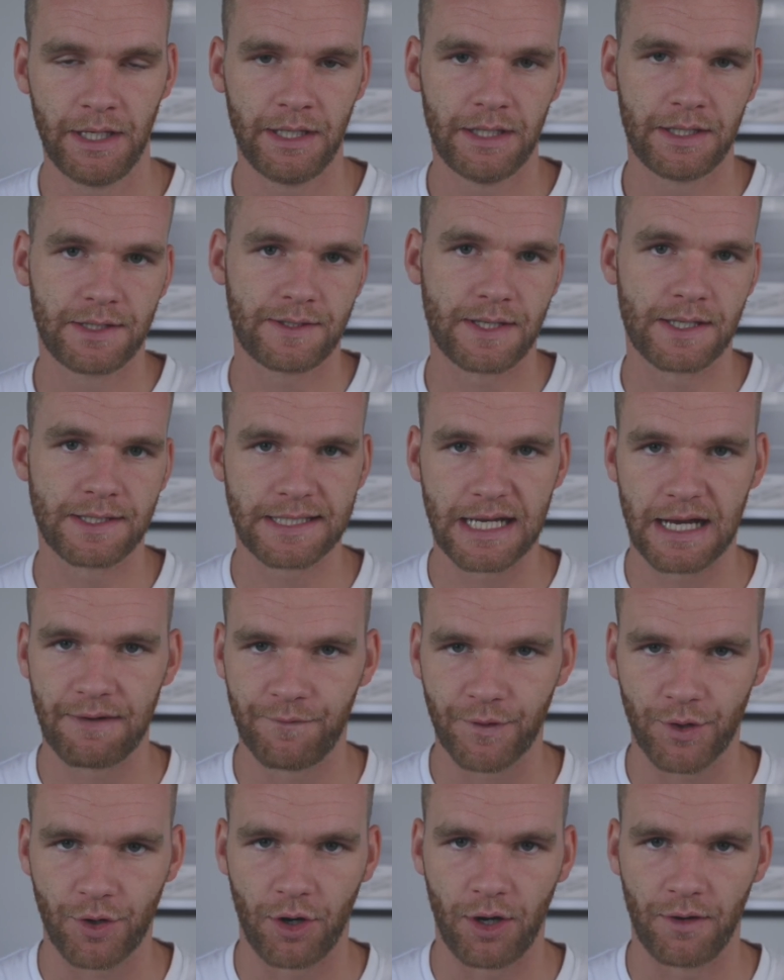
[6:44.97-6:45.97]
Sit down
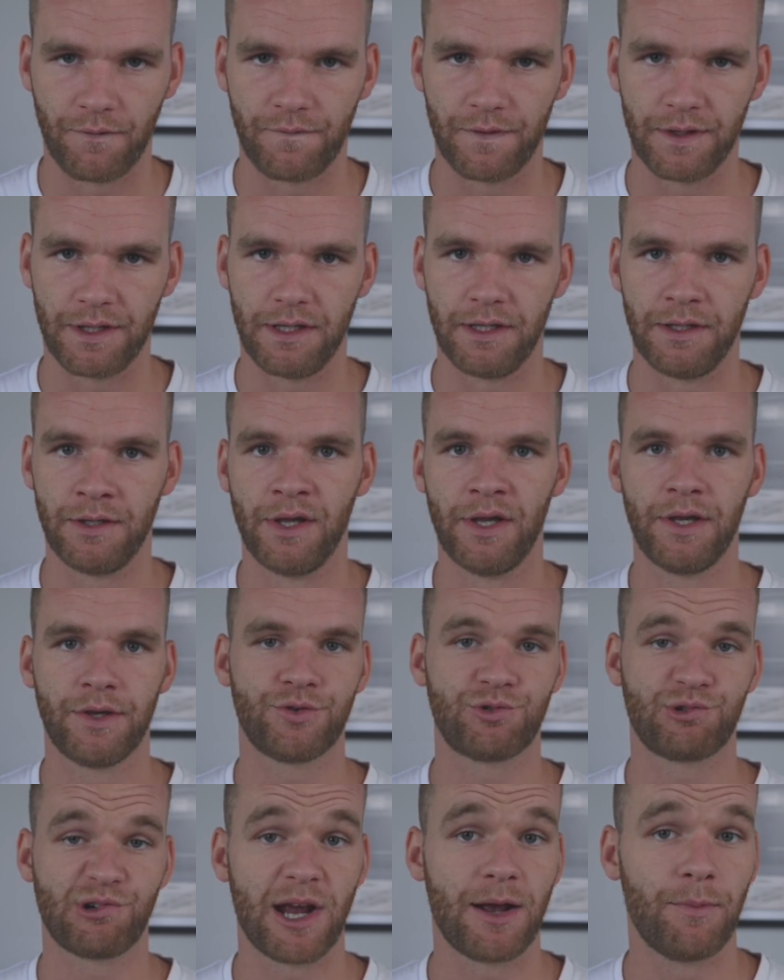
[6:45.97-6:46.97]
for coffee,
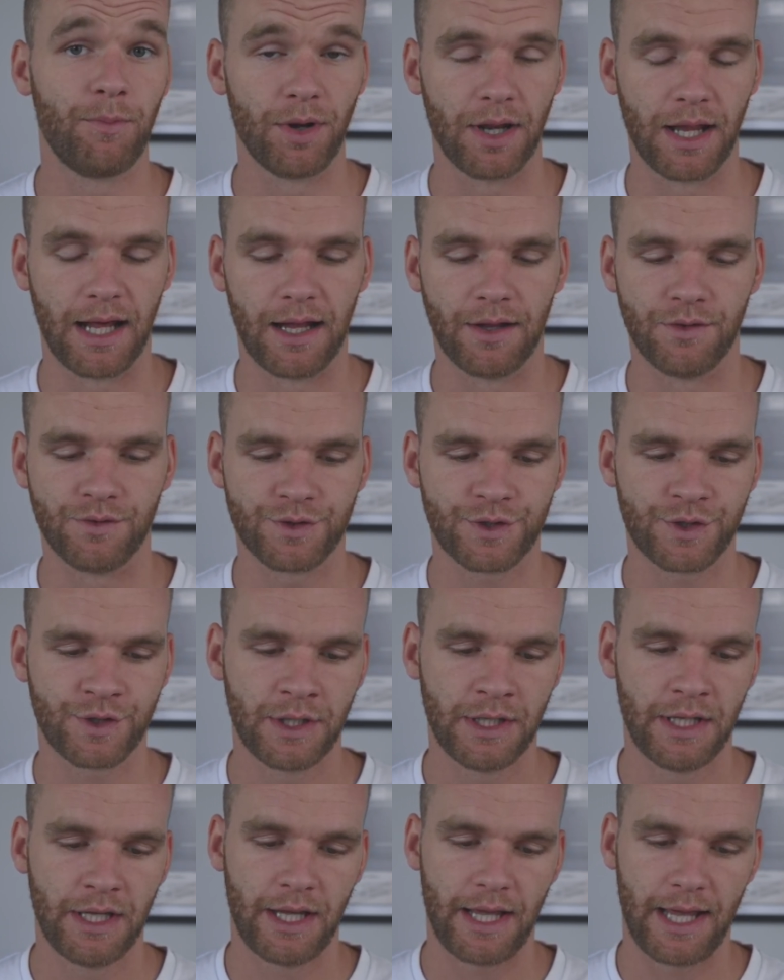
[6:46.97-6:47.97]
grab lunch,
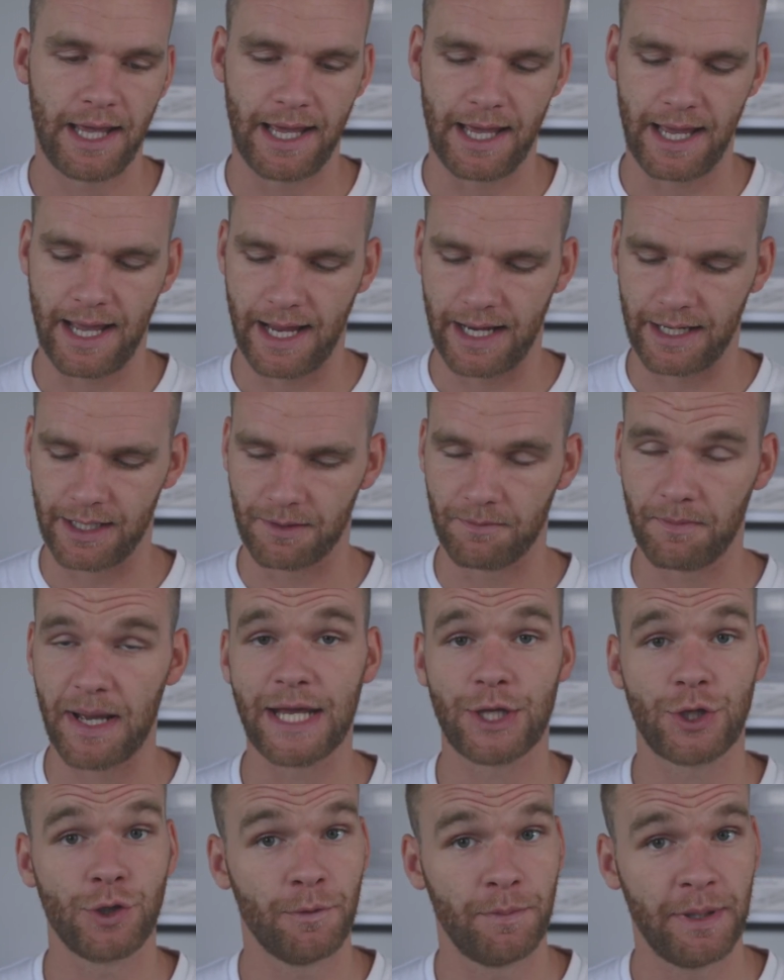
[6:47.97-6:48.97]
and
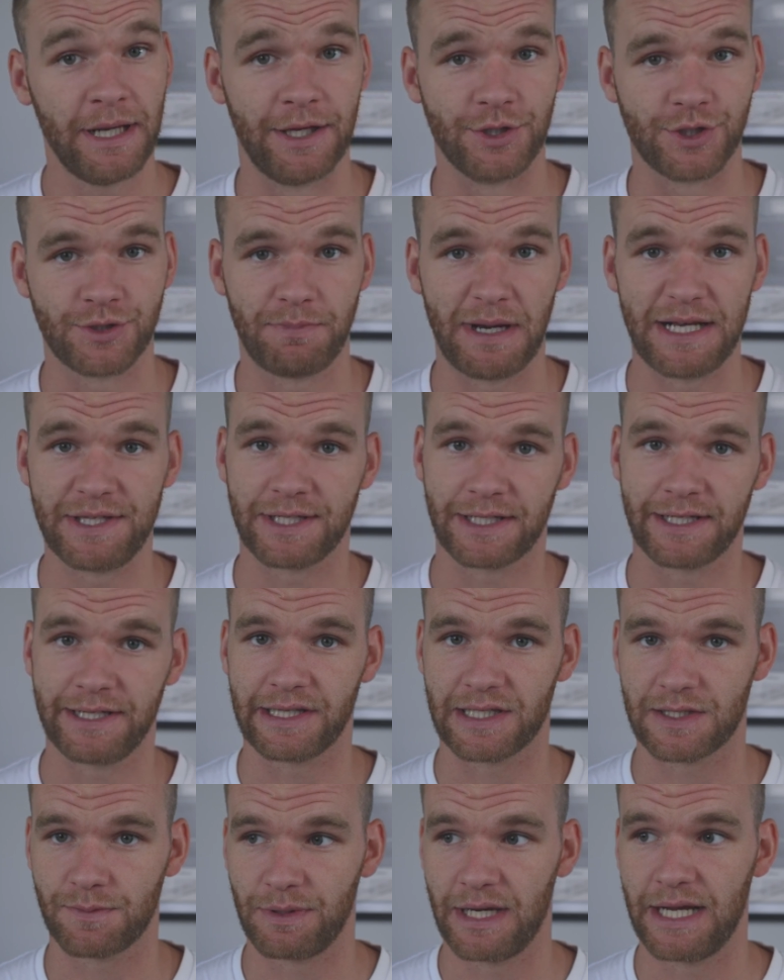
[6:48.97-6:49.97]
make your pitch. Basically
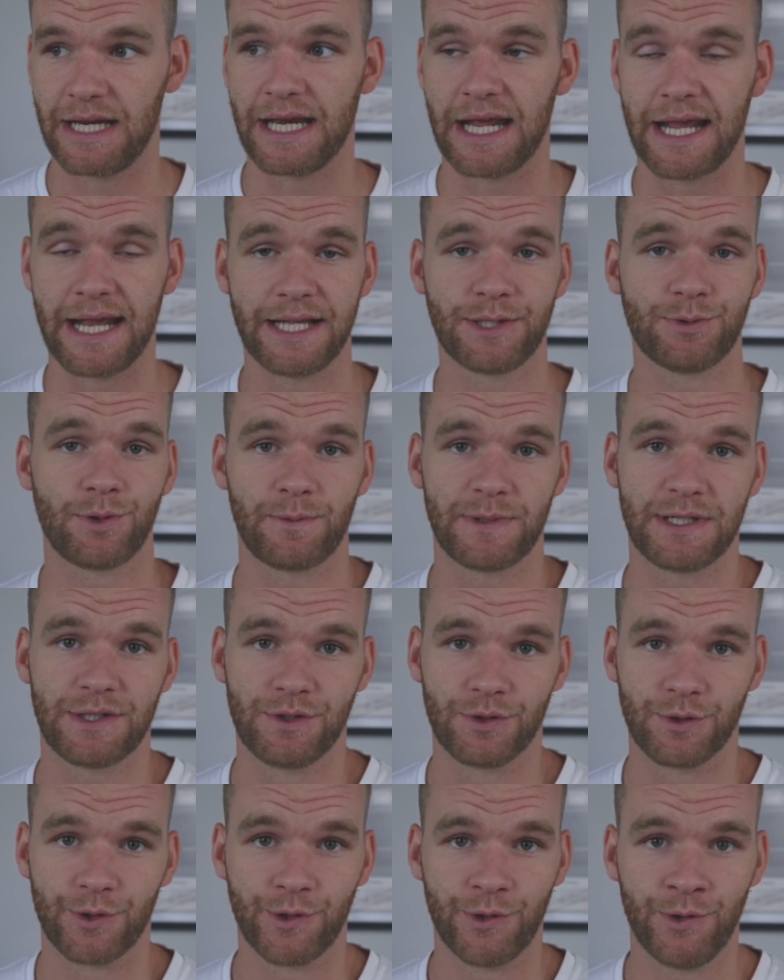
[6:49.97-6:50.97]
explain, here's what we
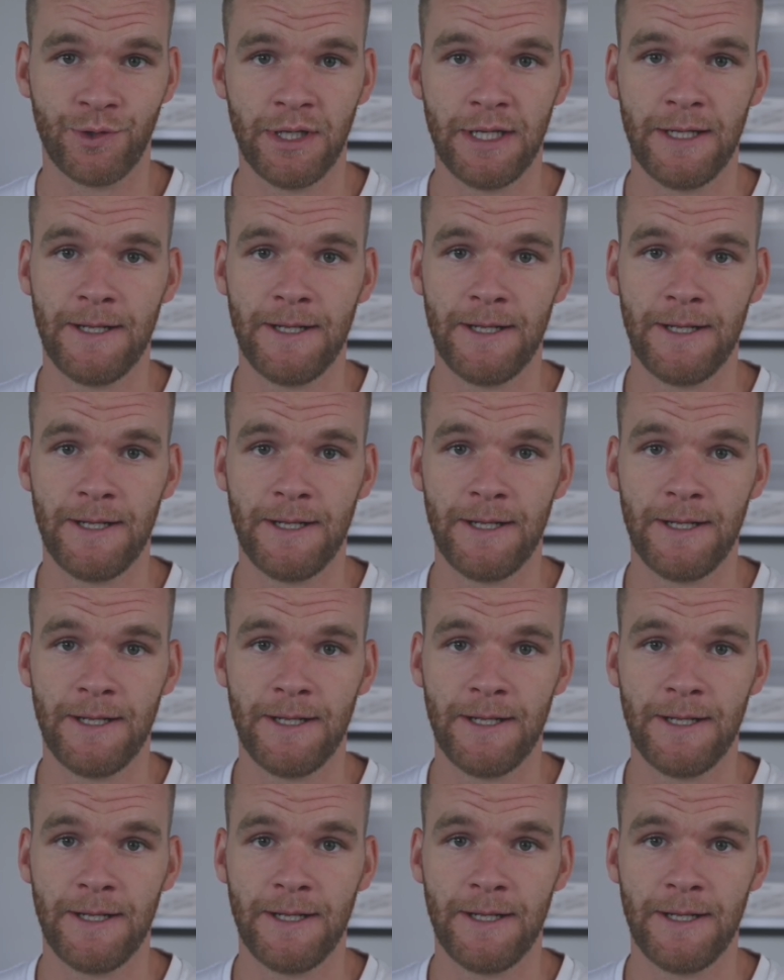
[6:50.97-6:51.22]
do.